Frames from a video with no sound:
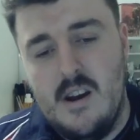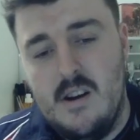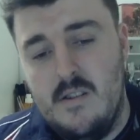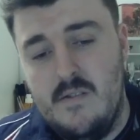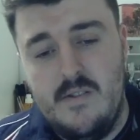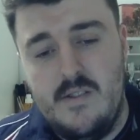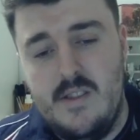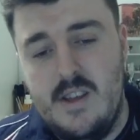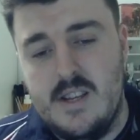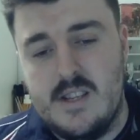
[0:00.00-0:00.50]

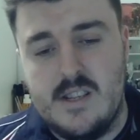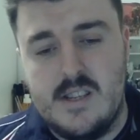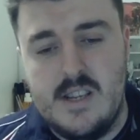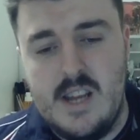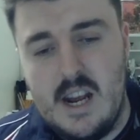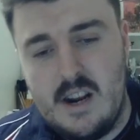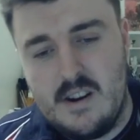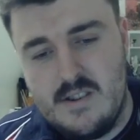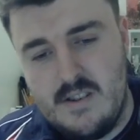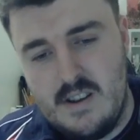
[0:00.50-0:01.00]
This
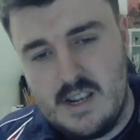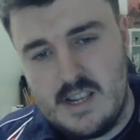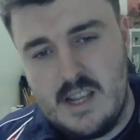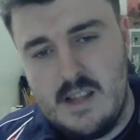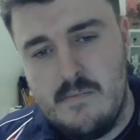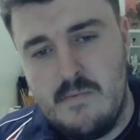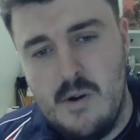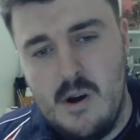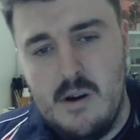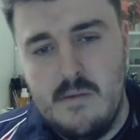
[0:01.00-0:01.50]
Necrosphinx at
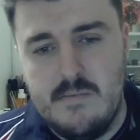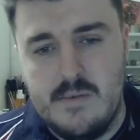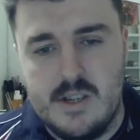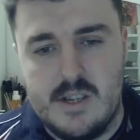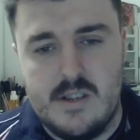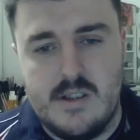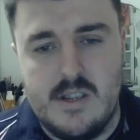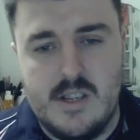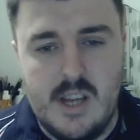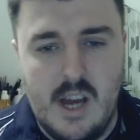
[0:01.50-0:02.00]
the bottom
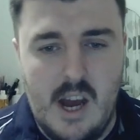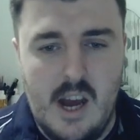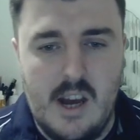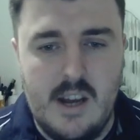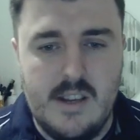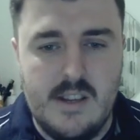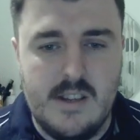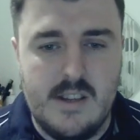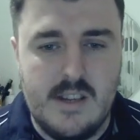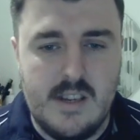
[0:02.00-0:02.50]
just
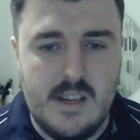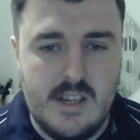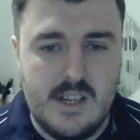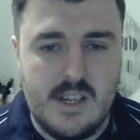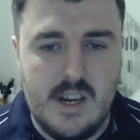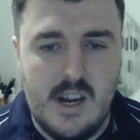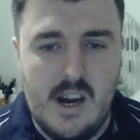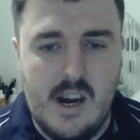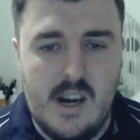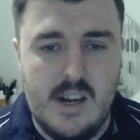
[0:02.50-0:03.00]
turns and
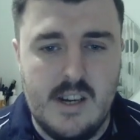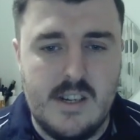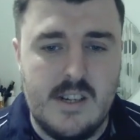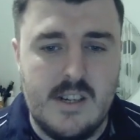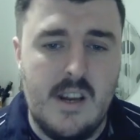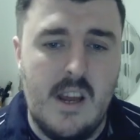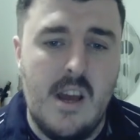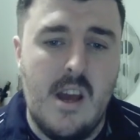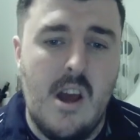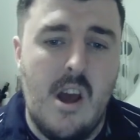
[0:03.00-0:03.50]
charged.
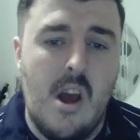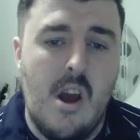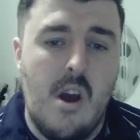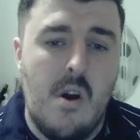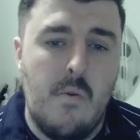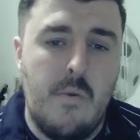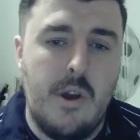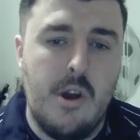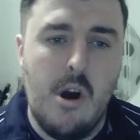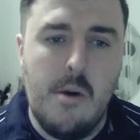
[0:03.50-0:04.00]

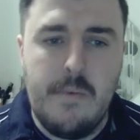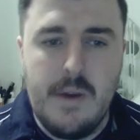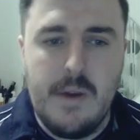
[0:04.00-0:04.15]
We got a bit